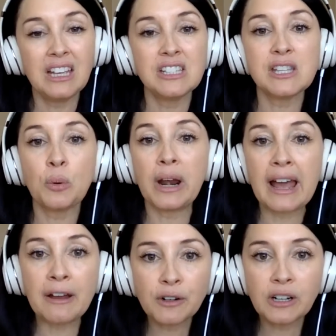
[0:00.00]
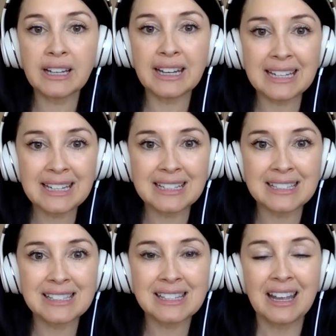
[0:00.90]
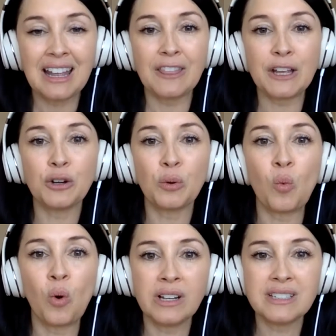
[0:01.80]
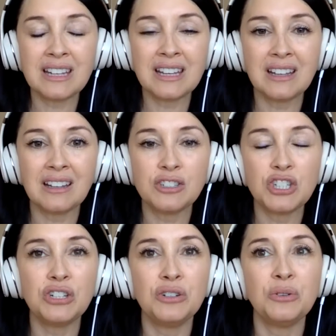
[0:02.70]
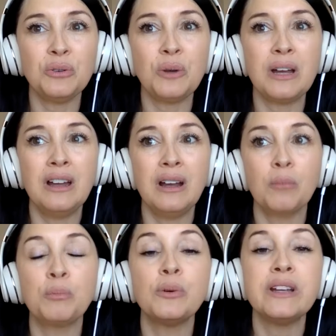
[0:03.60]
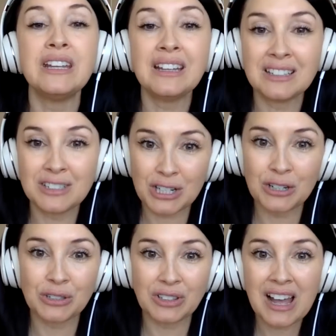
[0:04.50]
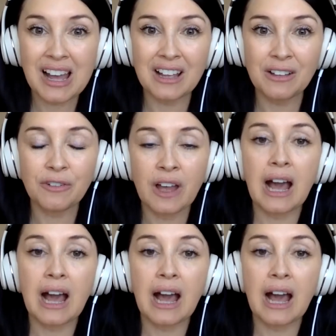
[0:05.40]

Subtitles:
So whatever it is that you're wanting to bring into your life,